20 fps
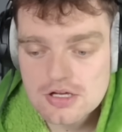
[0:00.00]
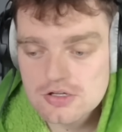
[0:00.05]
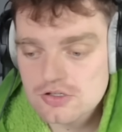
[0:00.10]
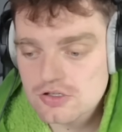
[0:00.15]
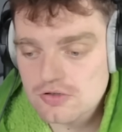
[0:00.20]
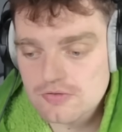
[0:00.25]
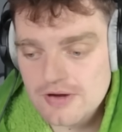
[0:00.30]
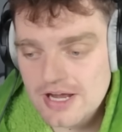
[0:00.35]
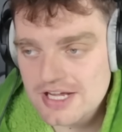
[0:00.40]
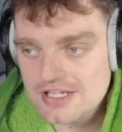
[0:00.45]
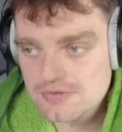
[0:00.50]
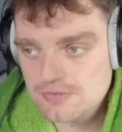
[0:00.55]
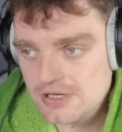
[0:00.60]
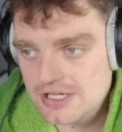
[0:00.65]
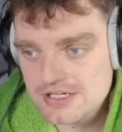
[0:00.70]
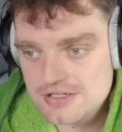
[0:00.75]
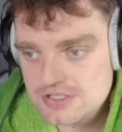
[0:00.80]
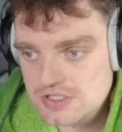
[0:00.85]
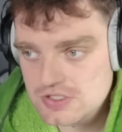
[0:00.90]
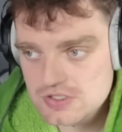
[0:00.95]
correct way
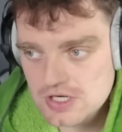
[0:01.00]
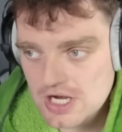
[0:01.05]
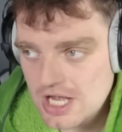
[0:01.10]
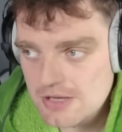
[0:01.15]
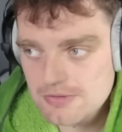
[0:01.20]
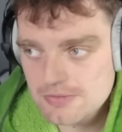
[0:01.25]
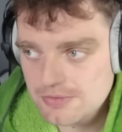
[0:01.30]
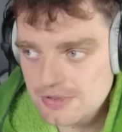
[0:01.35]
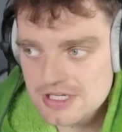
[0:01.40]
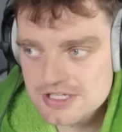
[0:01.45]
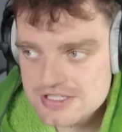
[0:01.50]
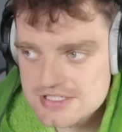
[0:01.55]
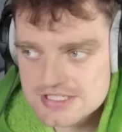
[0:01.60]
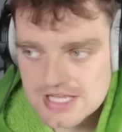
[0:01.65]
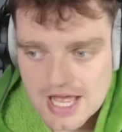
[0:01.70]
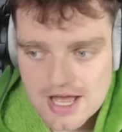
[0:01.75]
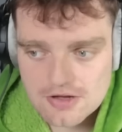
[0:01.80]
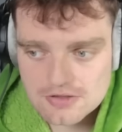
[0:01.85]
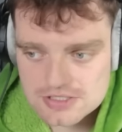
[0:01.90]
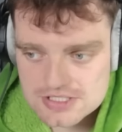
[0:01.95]
to describe it. But it
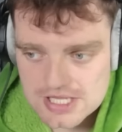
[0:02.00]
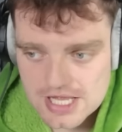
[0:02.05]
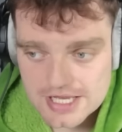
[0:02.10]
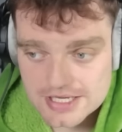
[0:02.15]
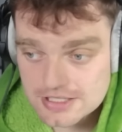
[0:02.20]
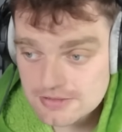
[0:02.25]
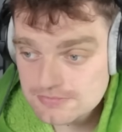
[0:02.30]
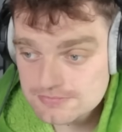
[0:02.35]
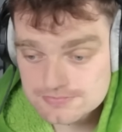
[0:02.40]
sounds like